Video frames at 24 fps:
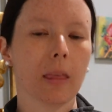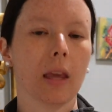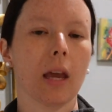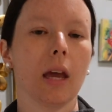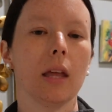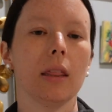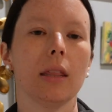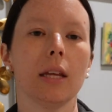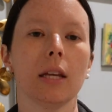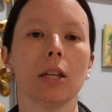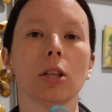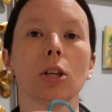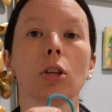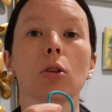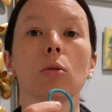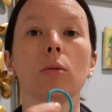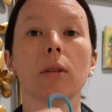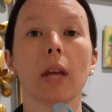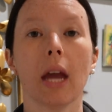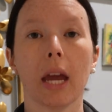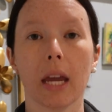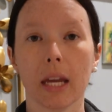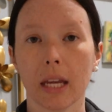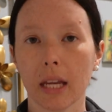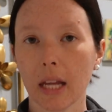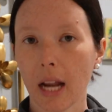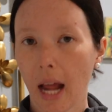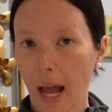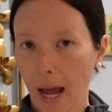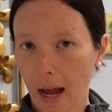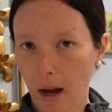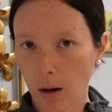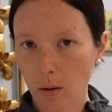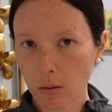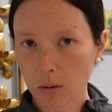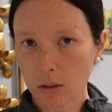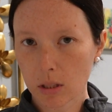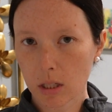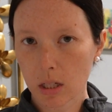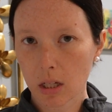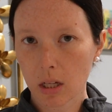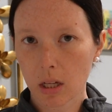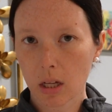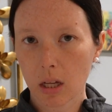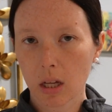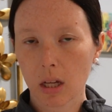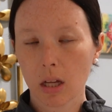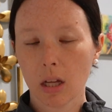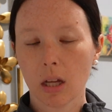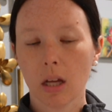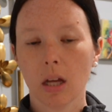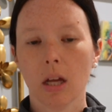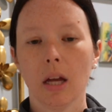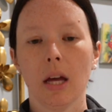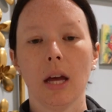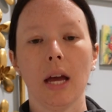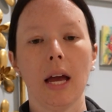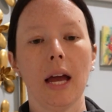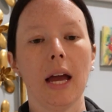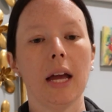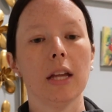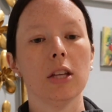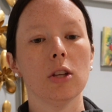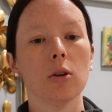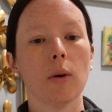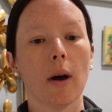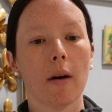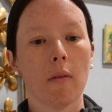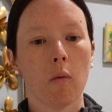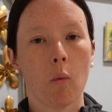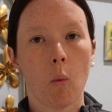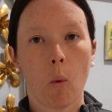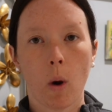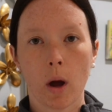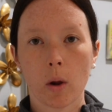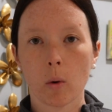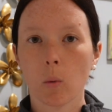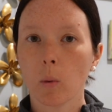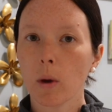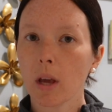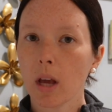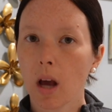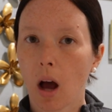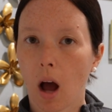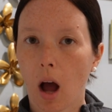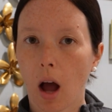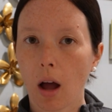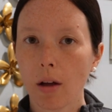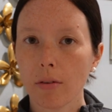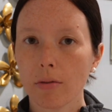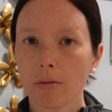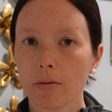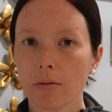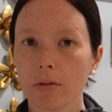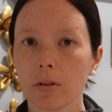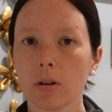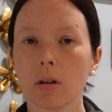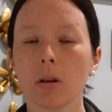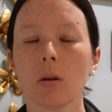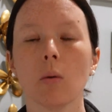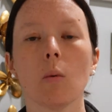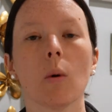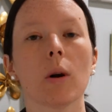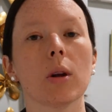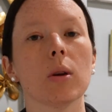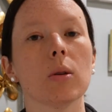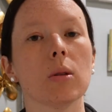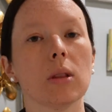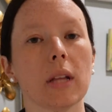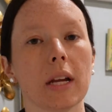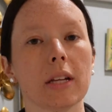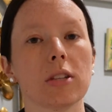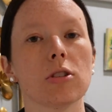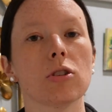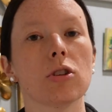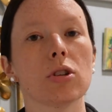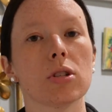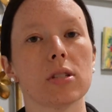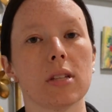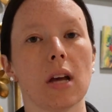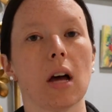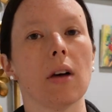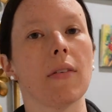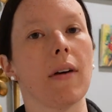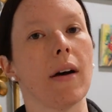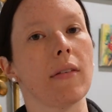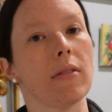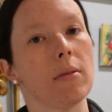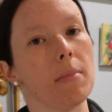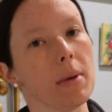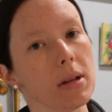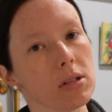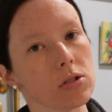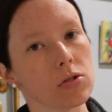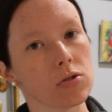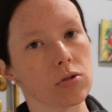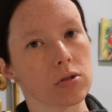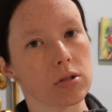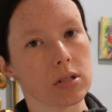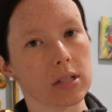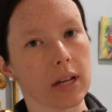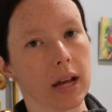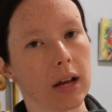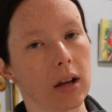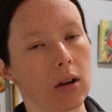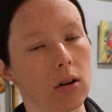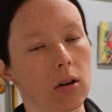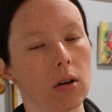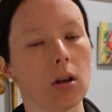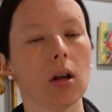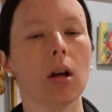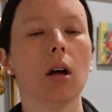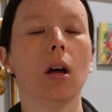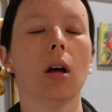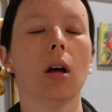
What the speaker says: And then you take it out and you have 1 week off, or you let yourself have a menstrual cycle,